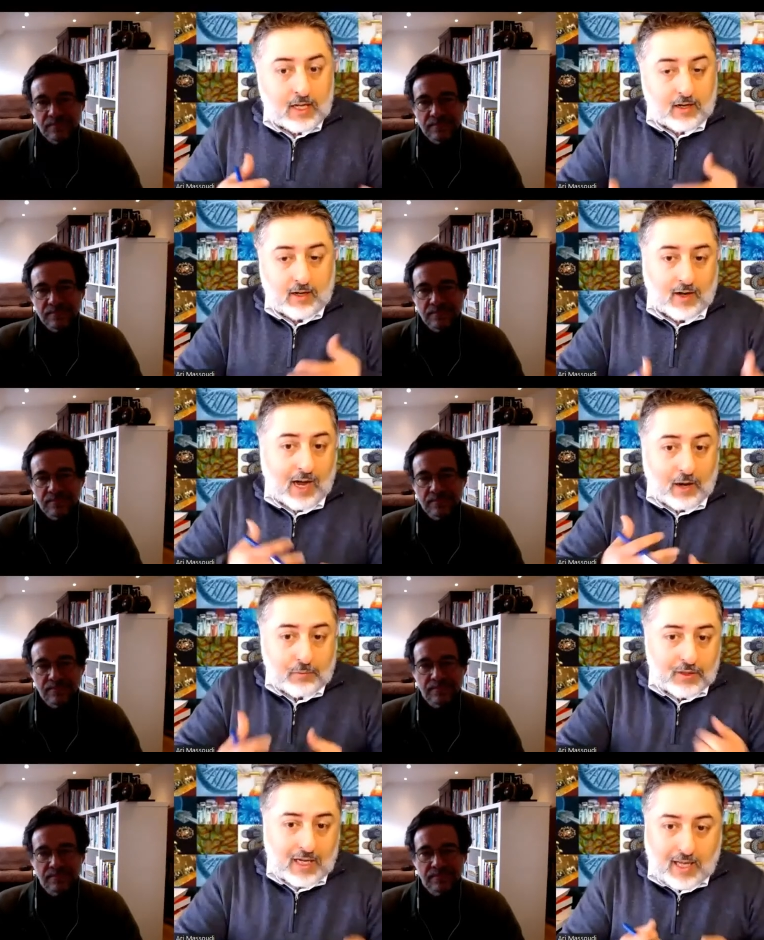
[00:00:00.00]
Speaker 1: uh, how
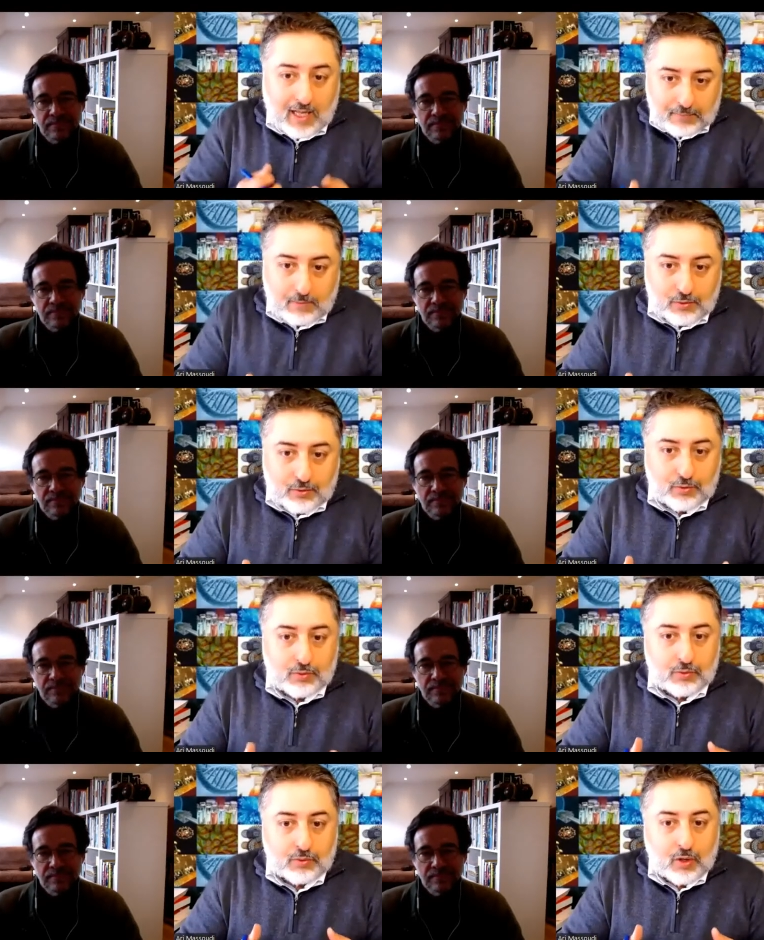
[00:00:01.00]
you can help them
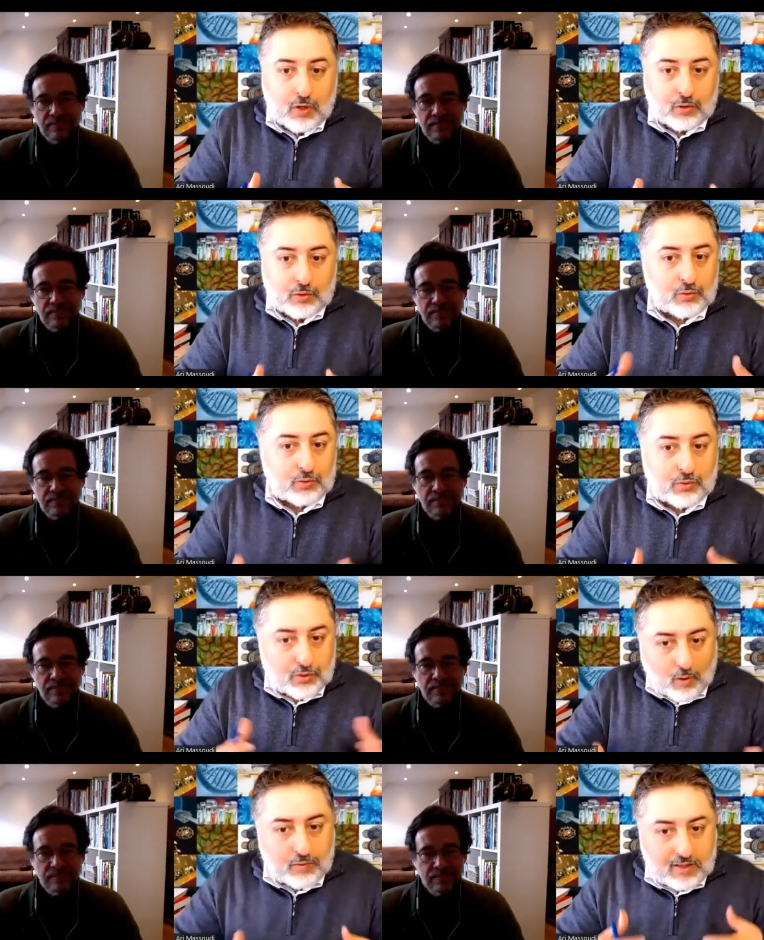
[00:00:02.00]
to, to, to
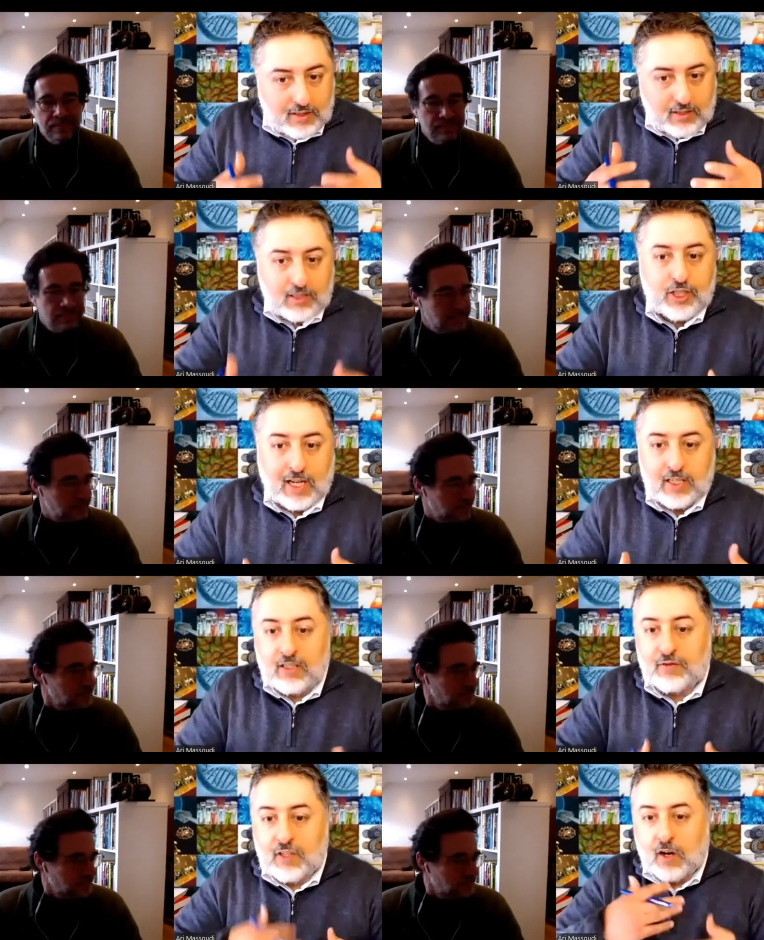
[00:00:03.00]
solve this, this challenge
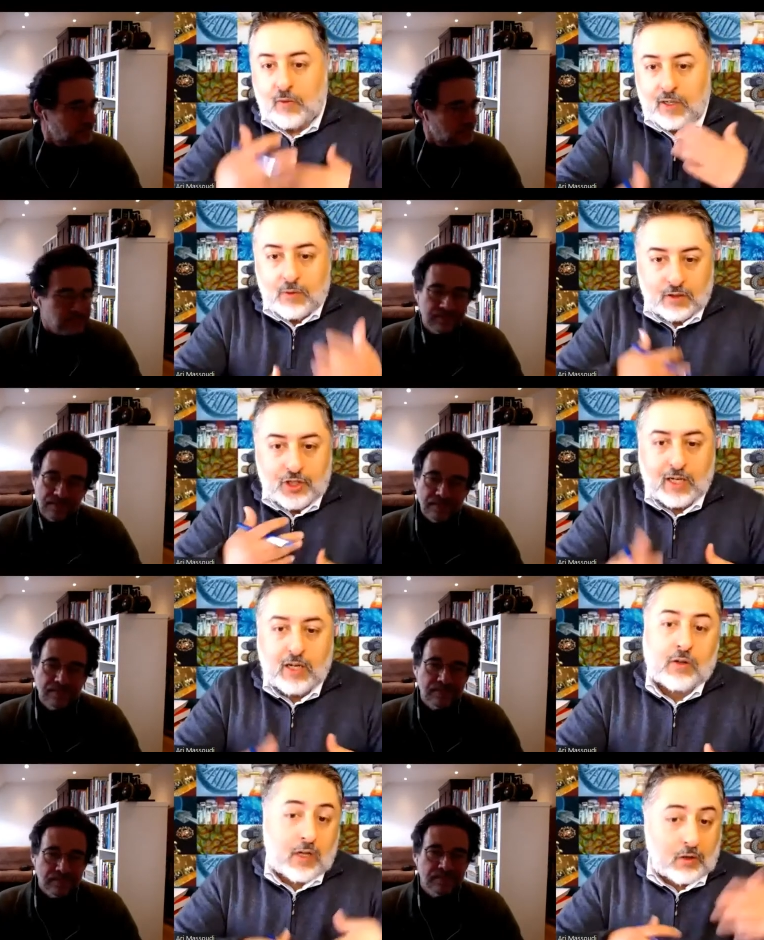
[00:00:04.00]
if they are recurrent
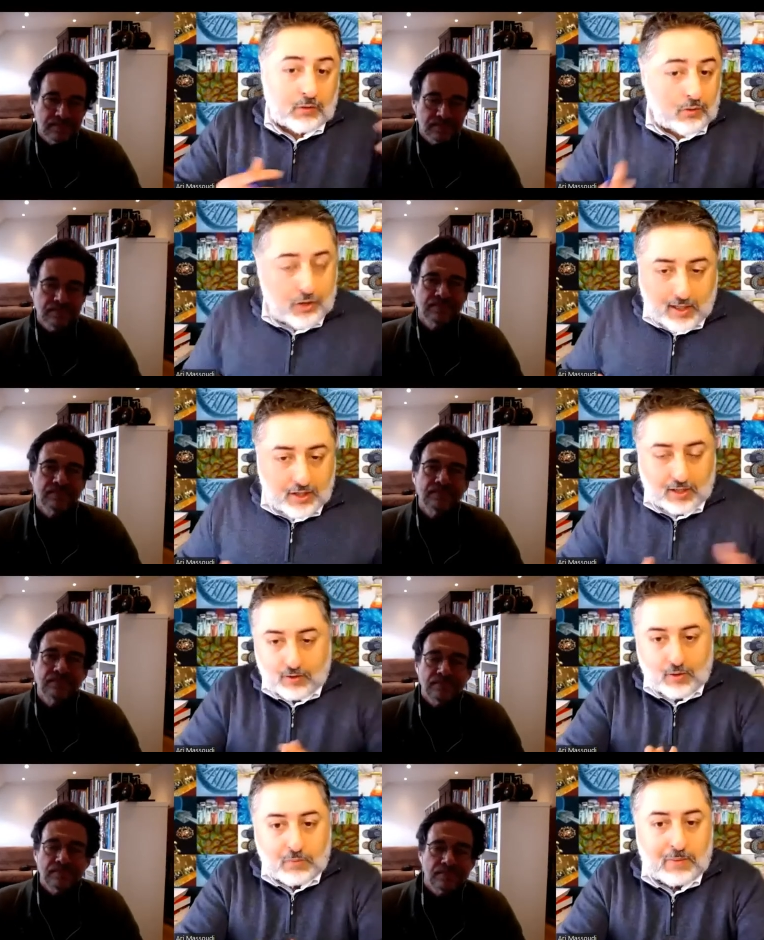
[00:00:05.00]
challenge or they are new challenge. I
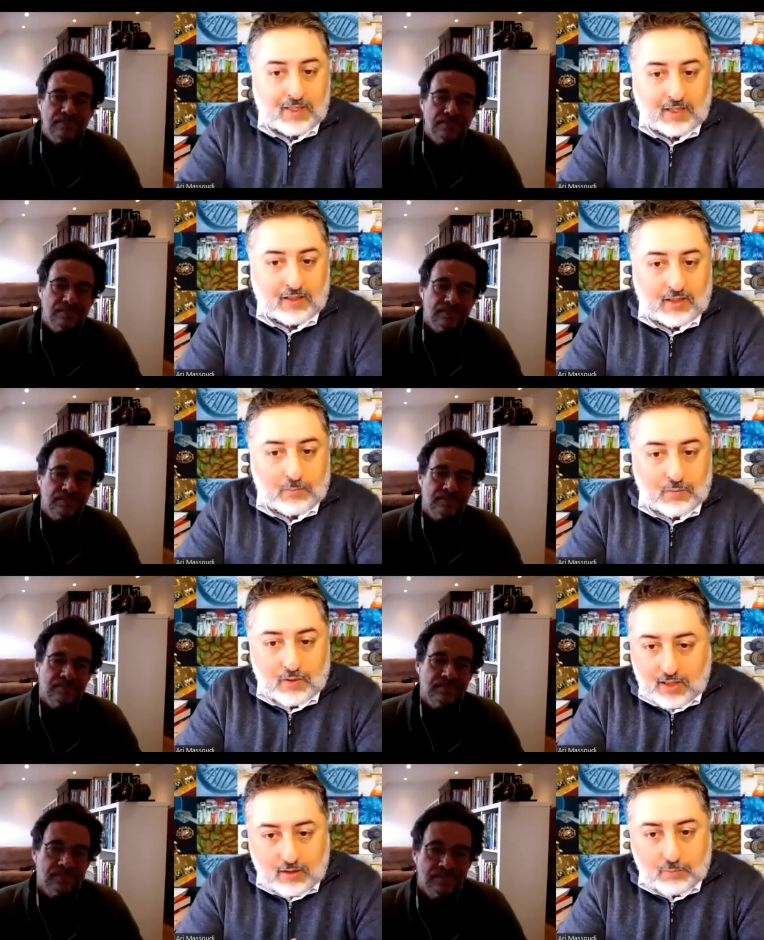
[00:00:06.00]
don't know, maybe
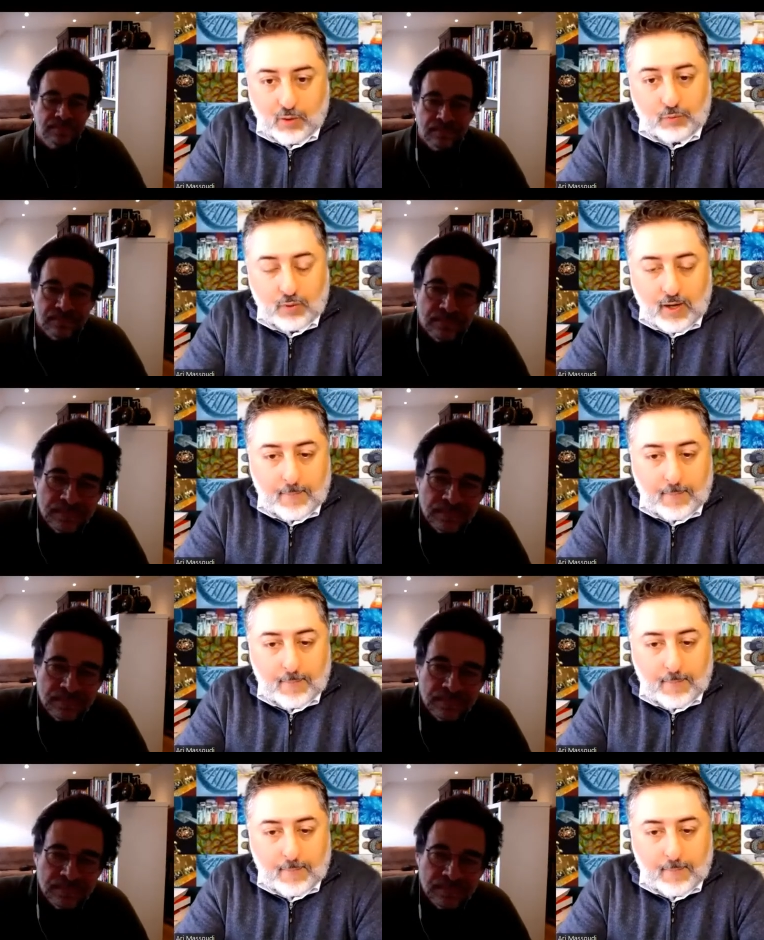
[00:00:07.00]
certainly both.